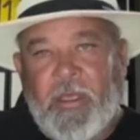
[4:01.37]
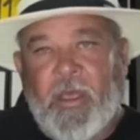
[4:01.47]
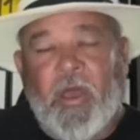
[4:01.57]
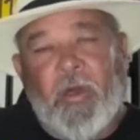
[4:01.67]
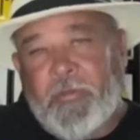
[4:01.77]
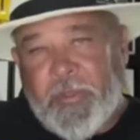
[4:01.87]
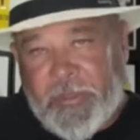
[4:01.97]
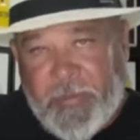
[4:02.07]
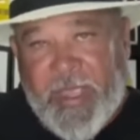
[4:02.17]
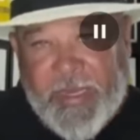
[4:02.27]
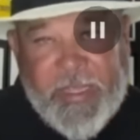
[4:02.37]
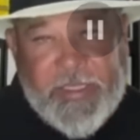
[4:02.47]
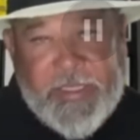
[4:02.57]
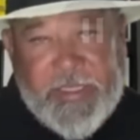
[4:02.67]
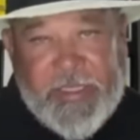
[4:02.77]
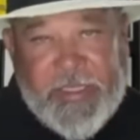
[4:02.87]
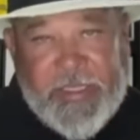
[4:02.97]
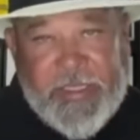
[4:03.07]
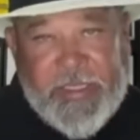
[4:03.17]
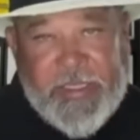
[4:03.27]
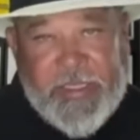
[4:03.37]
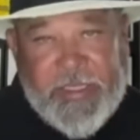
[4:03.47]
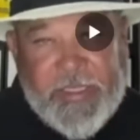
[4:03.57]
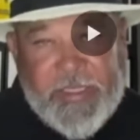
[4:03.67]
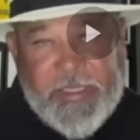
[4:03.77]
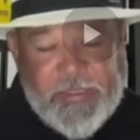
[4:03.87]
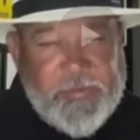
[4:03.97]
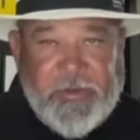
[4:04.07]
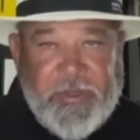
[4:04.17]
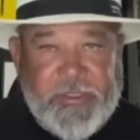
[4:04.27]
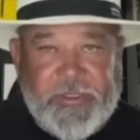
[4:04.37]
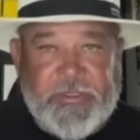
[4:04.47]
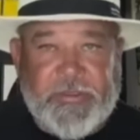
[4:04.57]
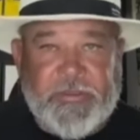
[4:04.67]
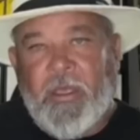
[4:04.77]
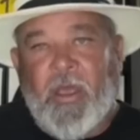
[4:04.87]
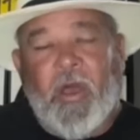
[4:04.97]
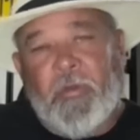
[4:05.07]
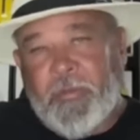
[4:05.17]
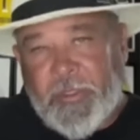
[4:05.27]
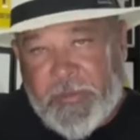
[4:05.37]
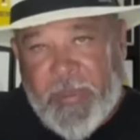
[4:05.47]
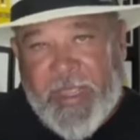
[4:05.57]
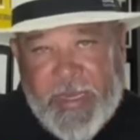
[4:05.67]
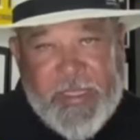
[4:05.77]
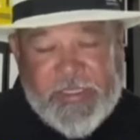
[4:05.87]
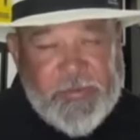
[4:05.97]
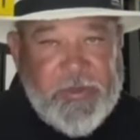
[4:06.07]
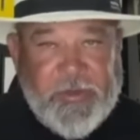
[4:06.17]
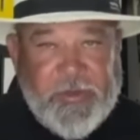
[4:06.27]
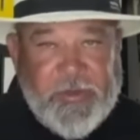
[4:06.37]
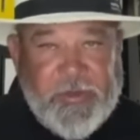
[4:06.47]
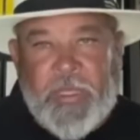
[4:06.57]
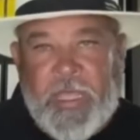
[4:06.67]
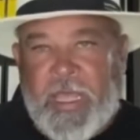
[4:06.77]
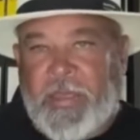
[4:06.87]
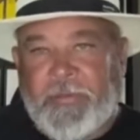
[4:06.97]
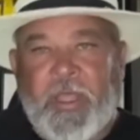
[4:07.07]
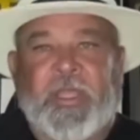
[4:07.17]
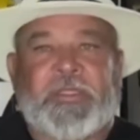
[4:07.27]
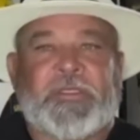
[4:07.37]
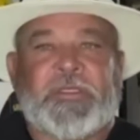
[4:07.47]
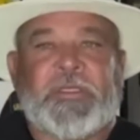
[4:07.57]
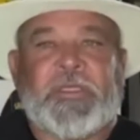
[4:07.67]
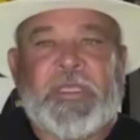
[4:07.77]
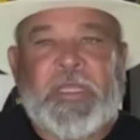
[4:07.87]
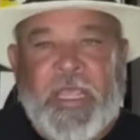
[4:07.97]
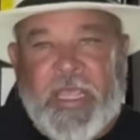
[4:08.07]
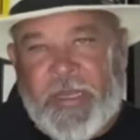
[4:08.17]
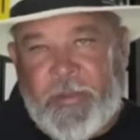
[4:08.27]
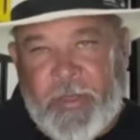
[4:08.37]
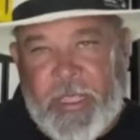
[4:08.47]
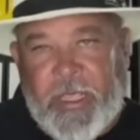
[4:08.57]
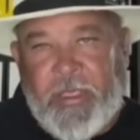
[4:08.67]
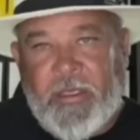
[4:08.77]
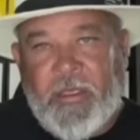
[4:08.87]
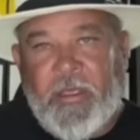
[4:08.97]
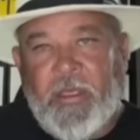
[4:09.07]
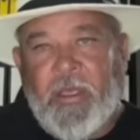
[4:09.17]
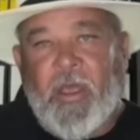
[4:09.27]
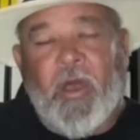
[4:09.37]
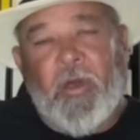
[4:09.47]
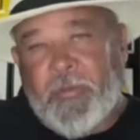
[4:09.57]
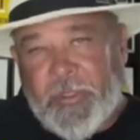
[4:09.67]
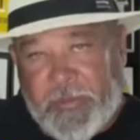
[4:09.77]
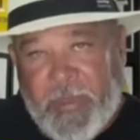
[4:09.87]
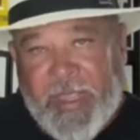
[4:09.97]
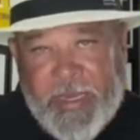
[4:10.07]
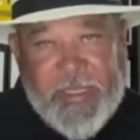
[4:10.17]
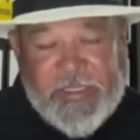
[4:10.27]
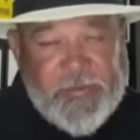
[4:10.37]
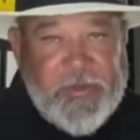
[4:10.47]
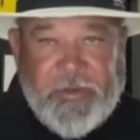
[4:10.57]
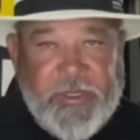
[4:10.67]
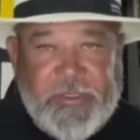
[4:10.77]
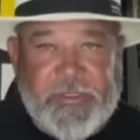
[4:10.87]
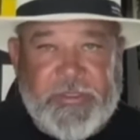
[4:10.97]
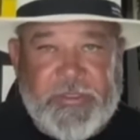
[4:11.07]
humbled by the experience. Humbled by the experience. I'm not in any way humbled by the experience.